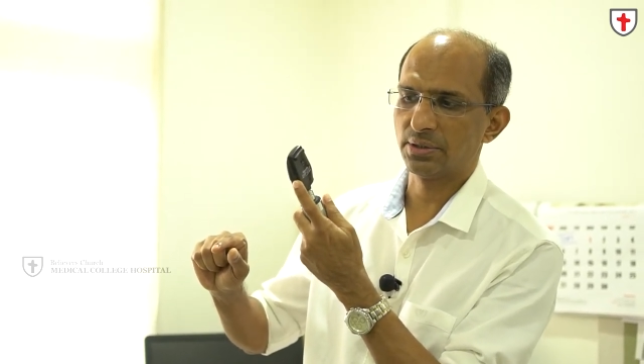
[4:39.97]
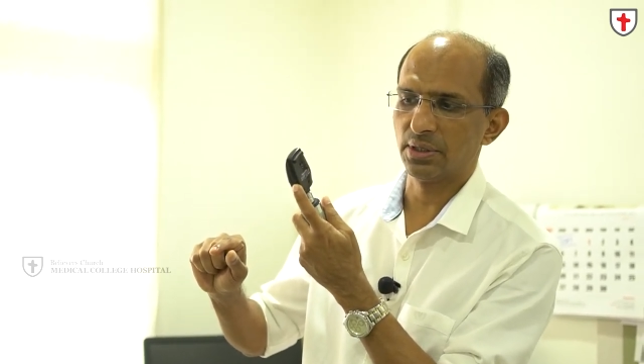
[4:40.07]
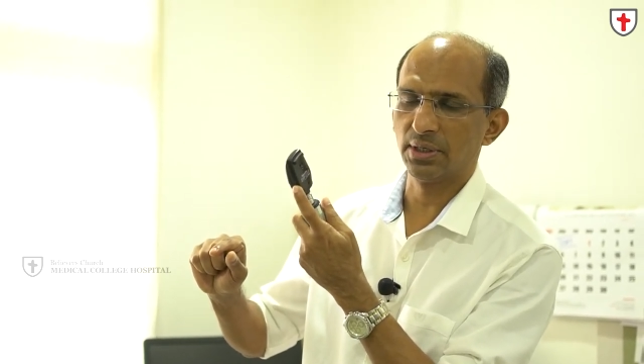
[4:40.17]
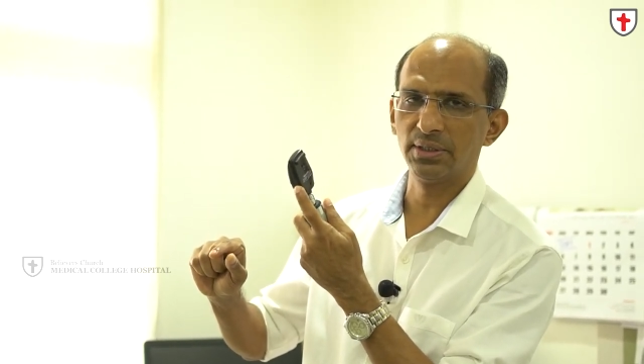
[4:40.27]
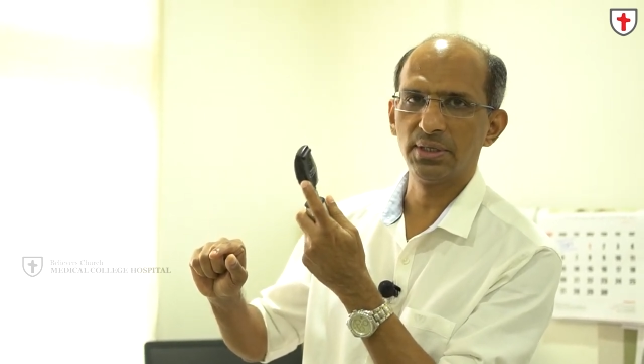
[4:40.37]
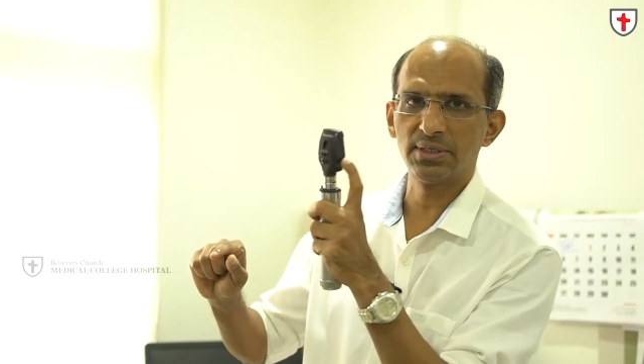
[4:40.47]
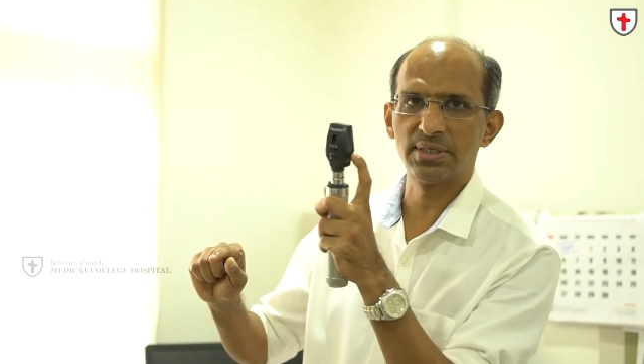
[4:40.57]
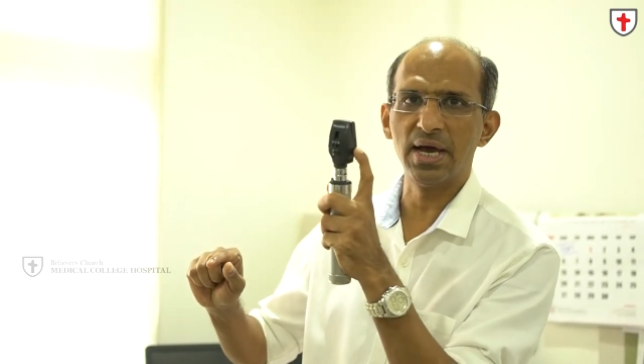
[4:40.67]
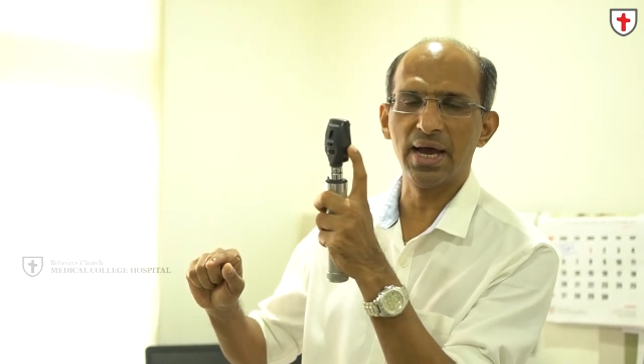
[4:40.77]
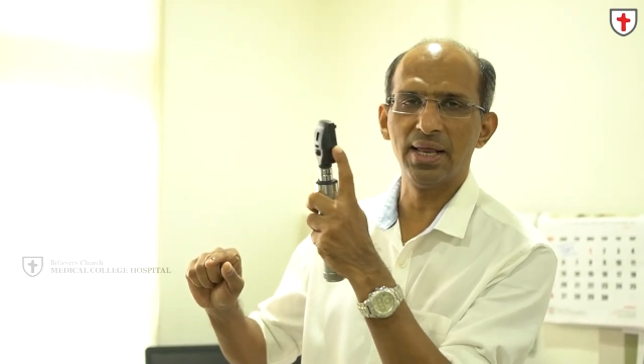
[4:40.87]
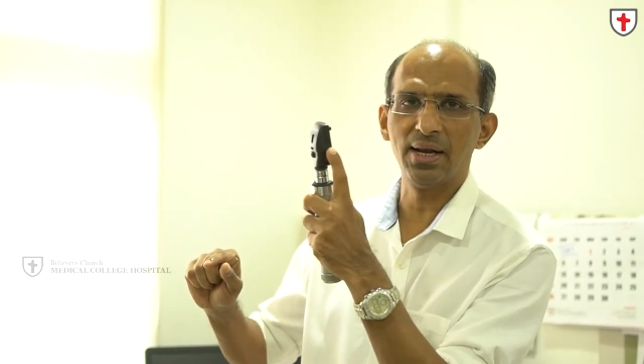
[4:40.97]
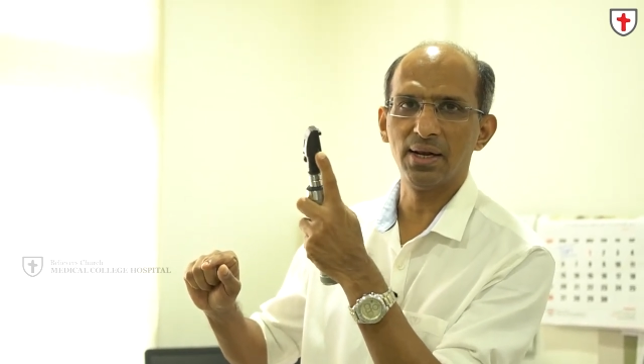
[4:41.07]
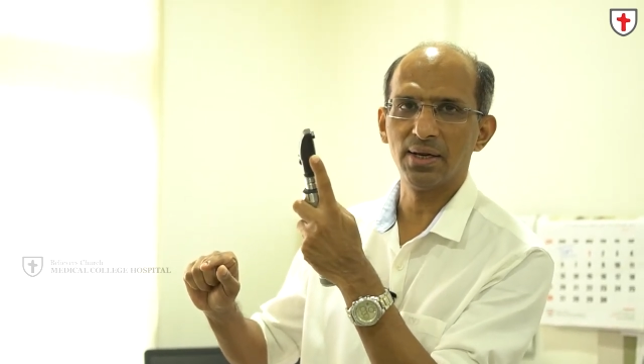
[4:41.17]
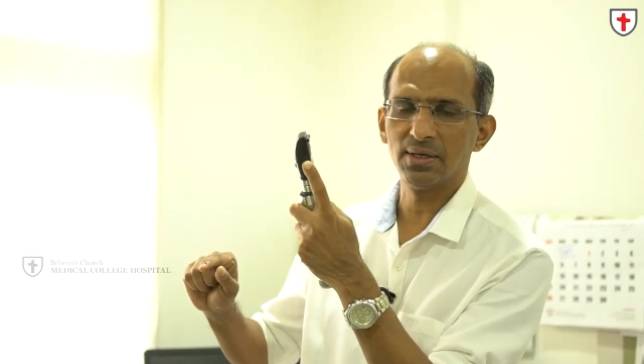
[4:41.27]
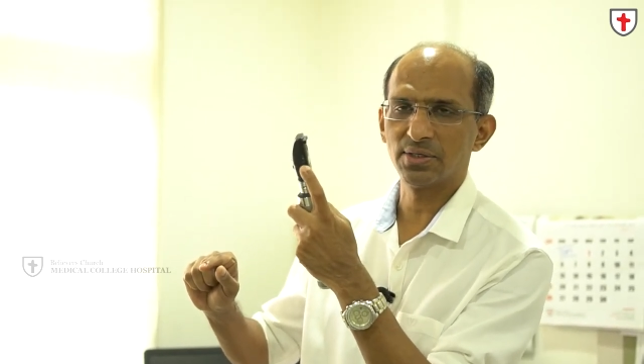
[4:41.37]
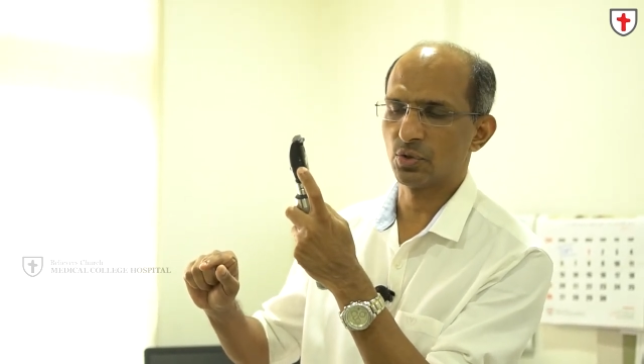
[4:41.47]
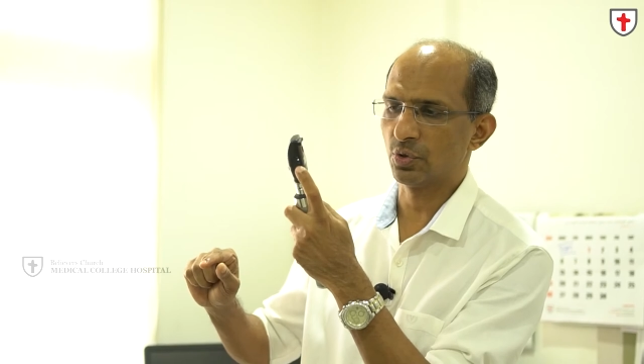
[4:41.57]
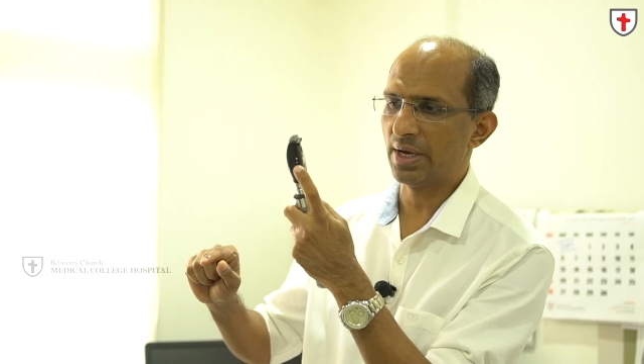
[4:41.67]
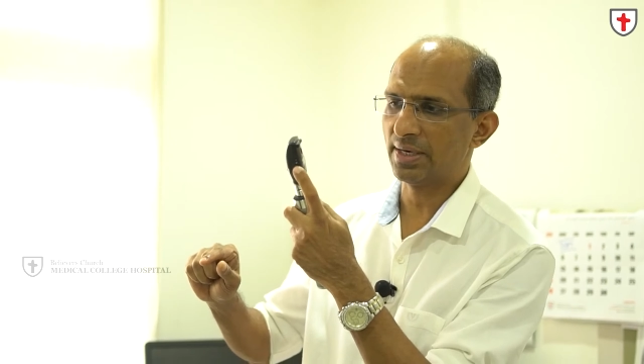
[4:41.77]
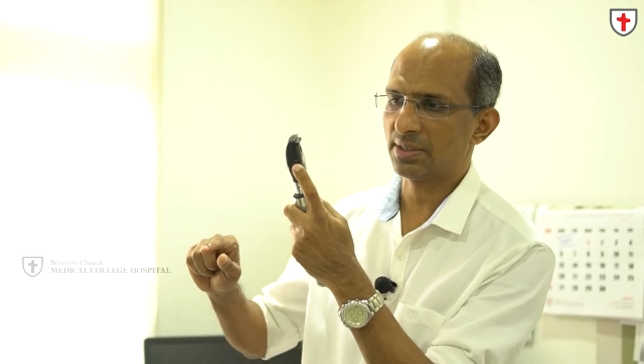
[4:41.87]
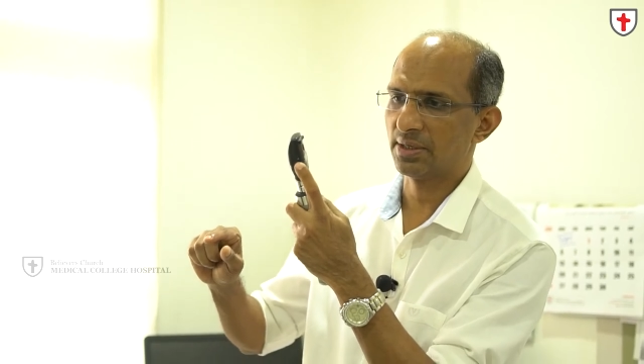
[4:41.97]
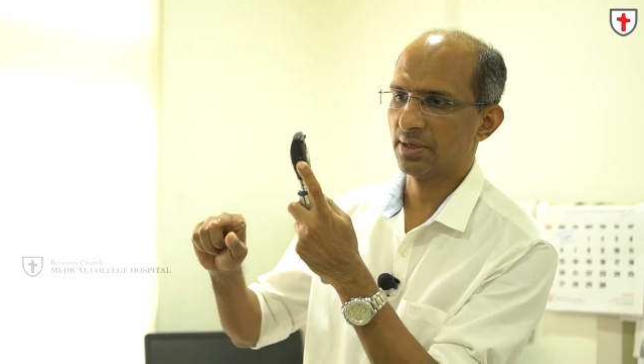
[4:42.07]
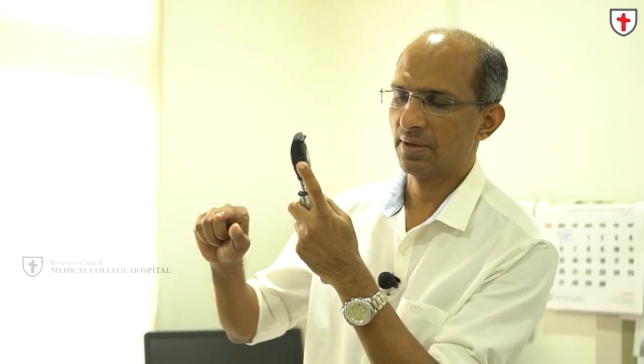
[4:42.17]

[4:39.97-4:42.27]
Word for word: turn this dial so that